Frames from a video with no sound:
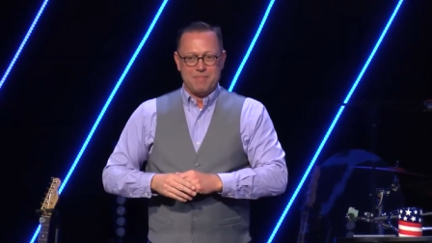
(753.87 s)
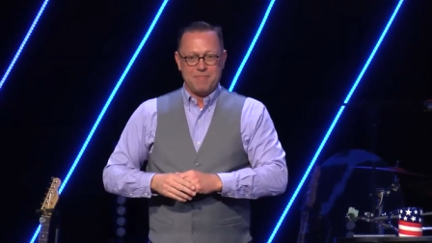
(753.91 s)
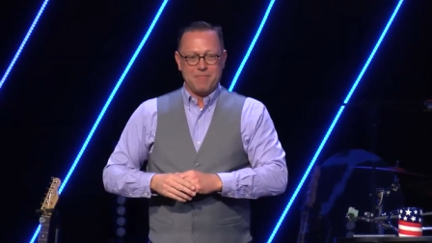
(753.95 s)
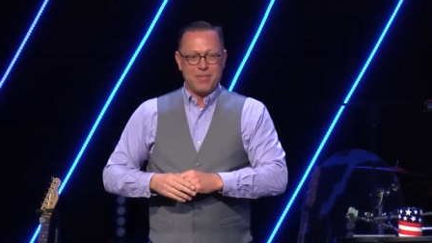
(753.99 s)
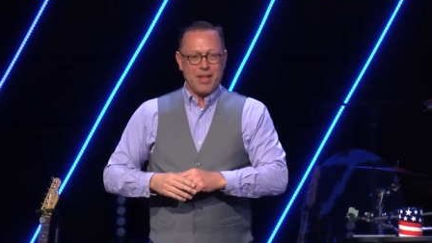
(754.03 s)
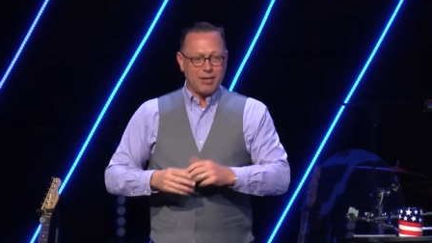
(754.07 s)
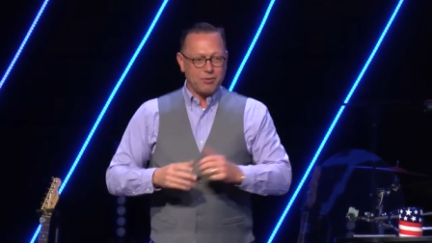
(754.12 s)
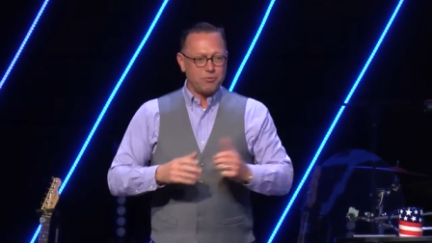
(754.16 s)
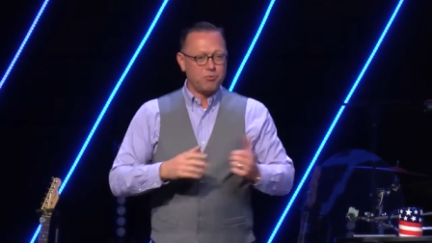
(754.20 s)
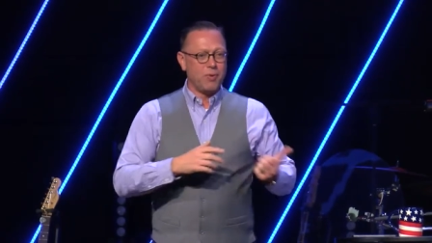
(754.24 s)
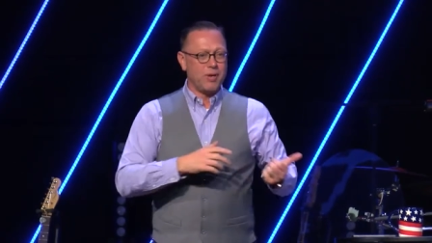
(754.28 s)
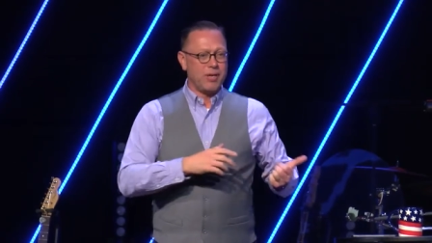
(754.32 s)

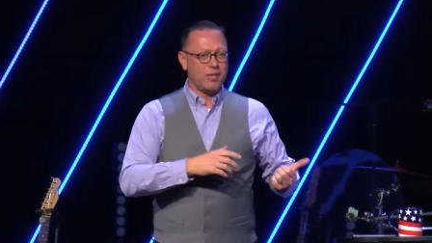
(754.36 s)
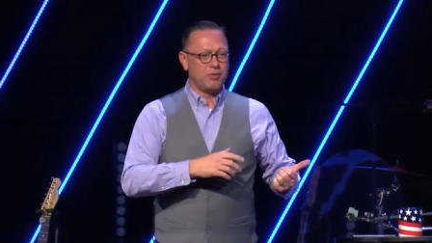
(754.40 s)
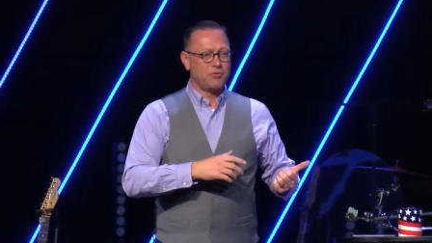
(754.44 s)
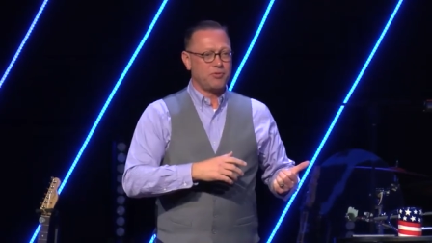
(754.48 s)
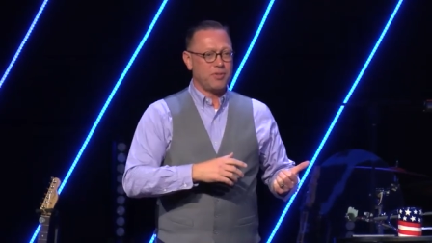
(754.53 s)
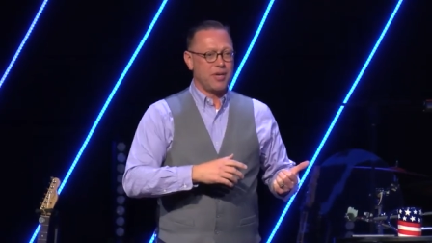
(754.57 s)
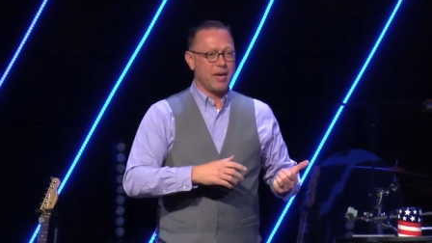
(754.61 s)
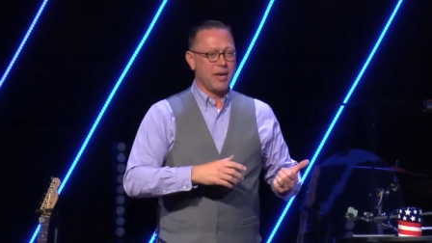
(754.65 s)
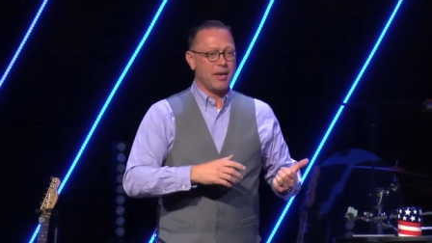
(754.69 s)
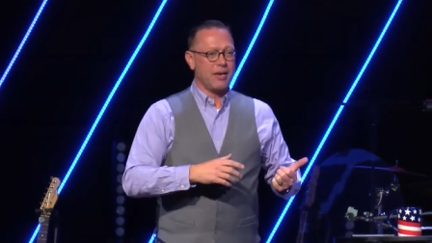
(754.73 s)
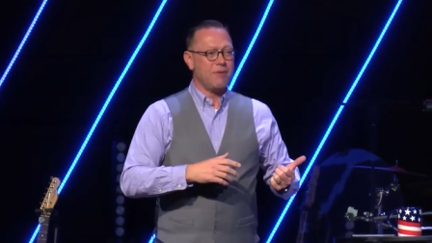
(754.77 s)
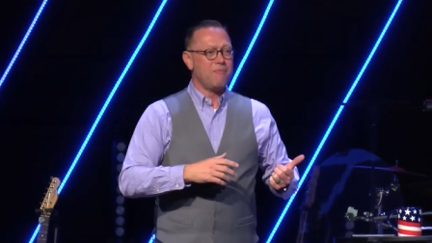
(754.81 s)
That's what he's
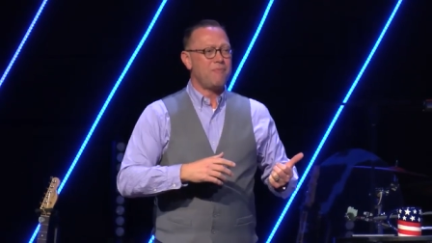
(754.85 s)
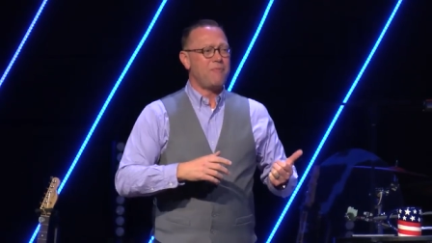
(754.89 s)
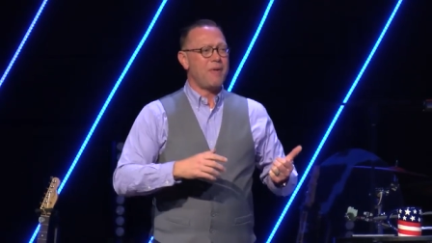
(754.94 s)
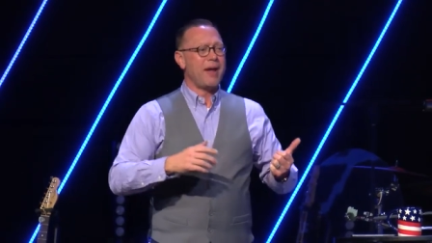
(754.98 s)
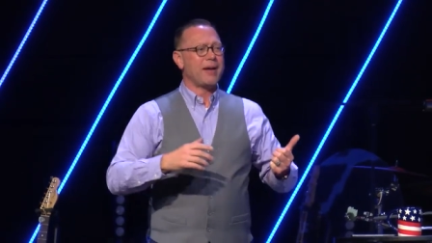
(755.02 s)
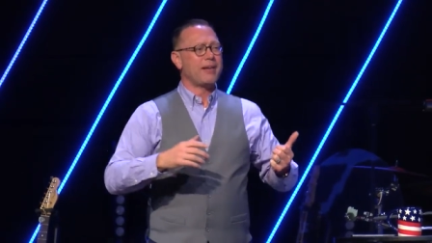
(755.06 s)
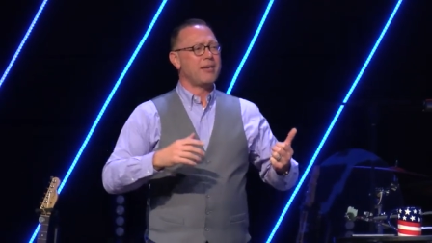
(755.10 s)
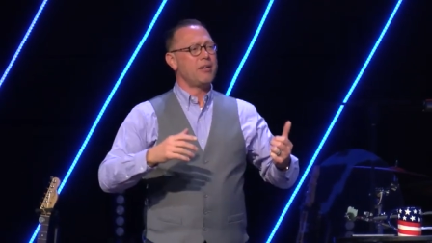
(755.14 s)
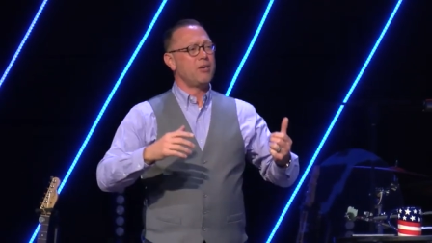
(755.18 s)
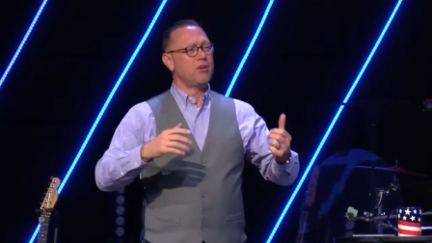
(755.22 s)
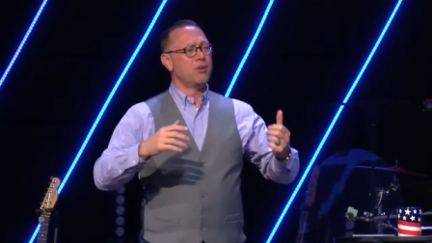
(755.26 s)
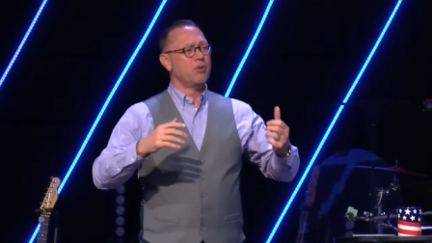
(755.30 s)
saying. In
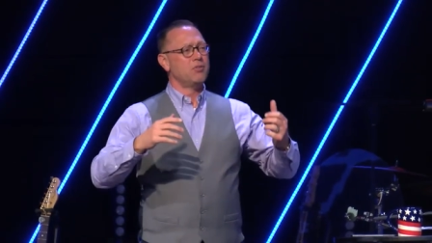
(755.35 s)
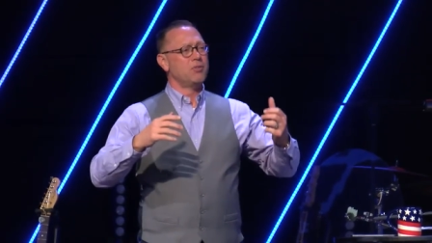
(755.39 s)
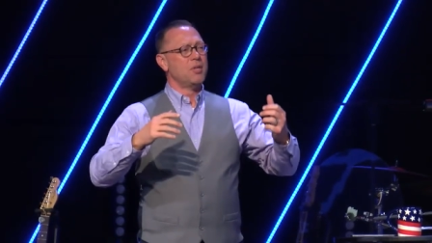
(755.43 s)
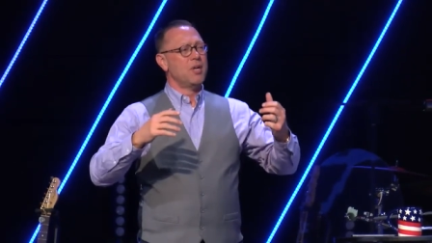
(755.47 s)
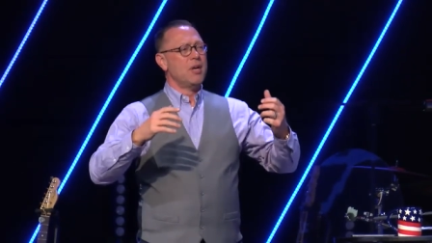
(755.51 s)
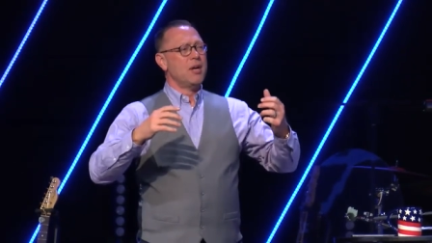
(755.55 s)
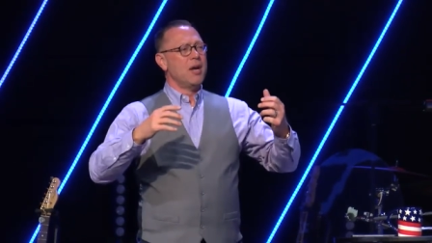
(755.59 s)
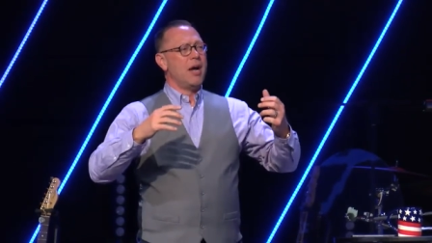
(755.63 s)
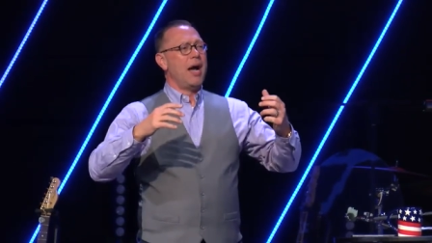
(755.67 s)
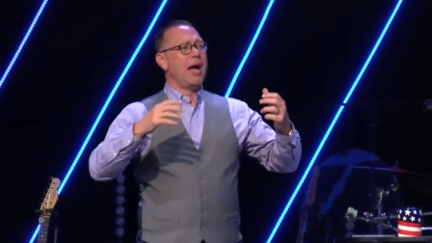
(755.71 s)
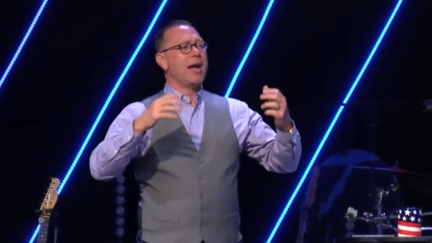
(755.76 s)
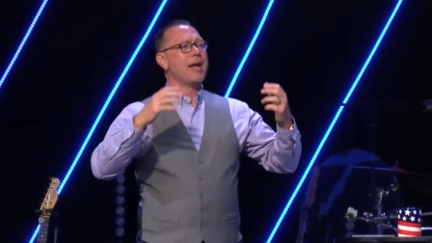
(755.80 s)
fact, he goes,
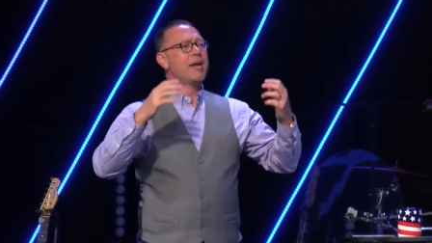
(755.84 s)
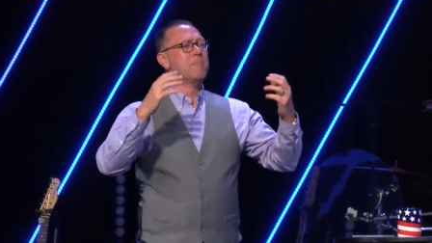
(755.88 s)
I